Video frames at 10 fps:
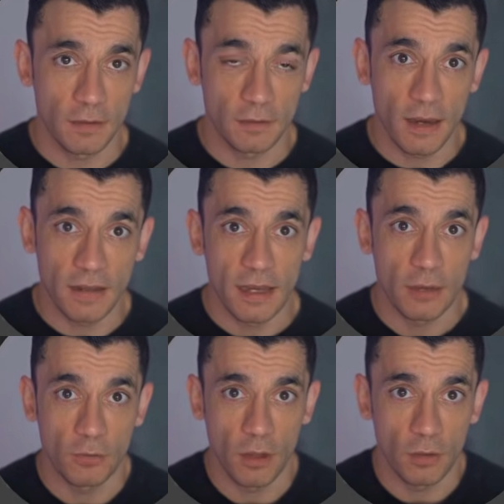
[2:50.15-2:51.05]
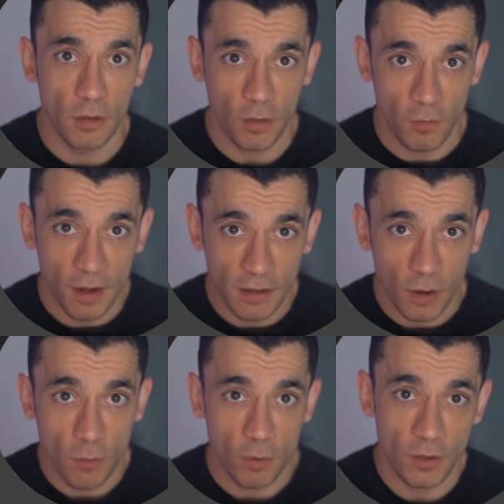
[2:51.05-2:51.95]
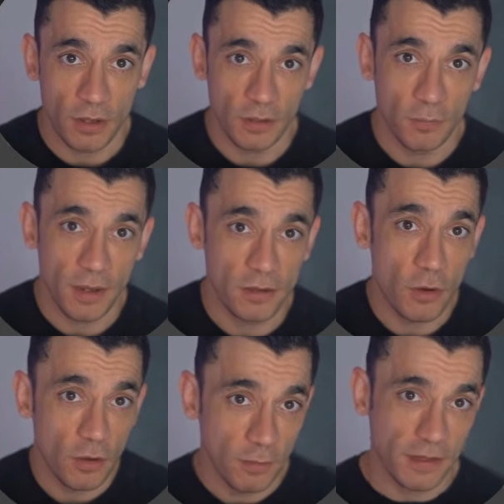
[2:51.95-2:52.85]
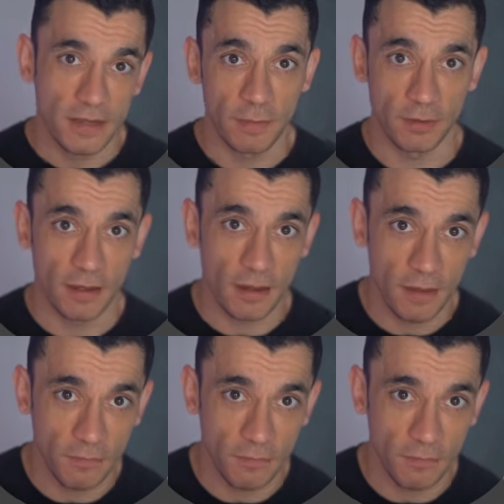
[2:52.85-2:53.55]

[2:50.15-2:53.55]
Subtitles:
Find any row where the onboarding complete column is empty.